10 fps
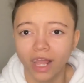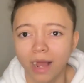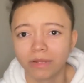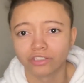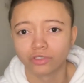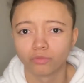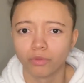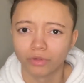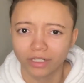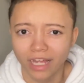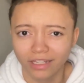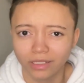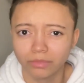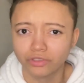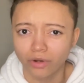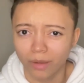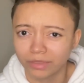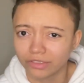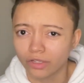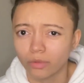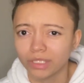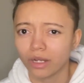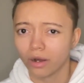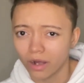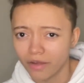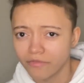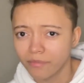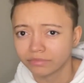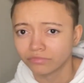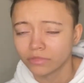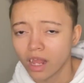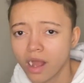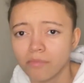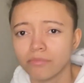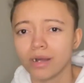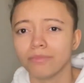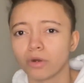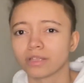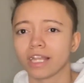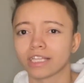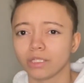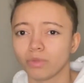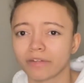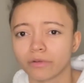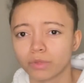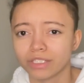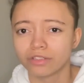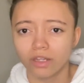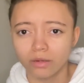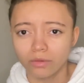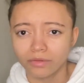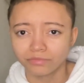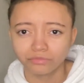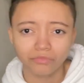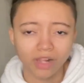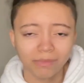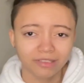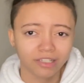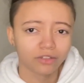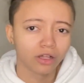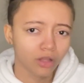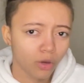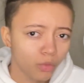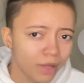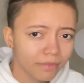I'm not sure when we're gonna end up dropping Toby off, but more than likely whenever we do, I'm gonna take y'all along with